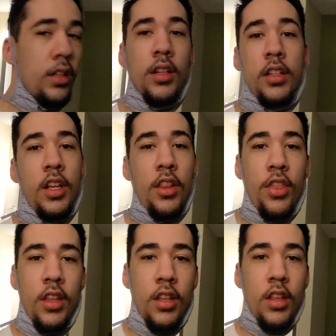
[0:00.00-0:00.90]
let's get
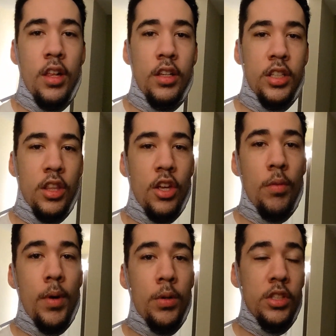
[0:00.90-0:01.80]
the
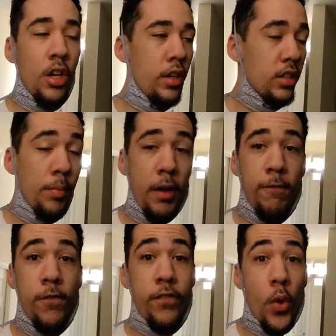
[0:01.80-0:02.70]
old mosey on. It's
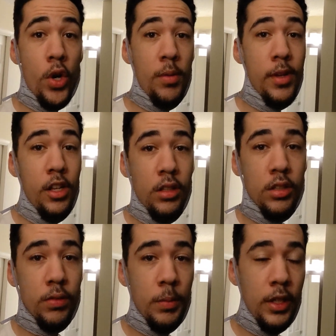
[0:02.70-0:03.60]
about 40
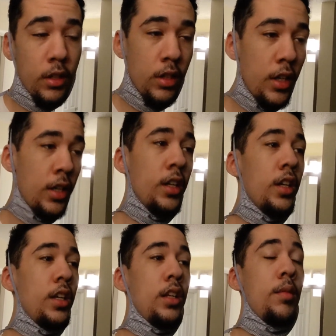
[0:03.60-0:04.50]
minutes from here,
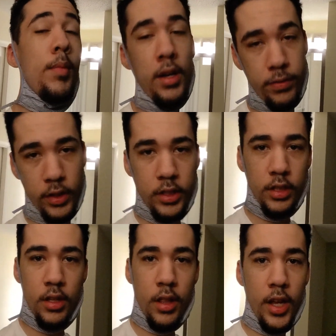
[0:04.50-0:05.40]
by foot,
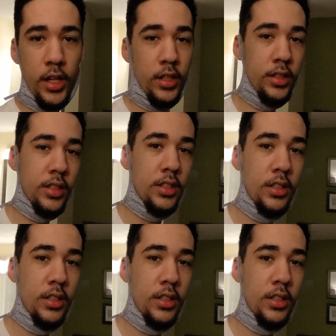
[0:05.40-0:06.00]
that is.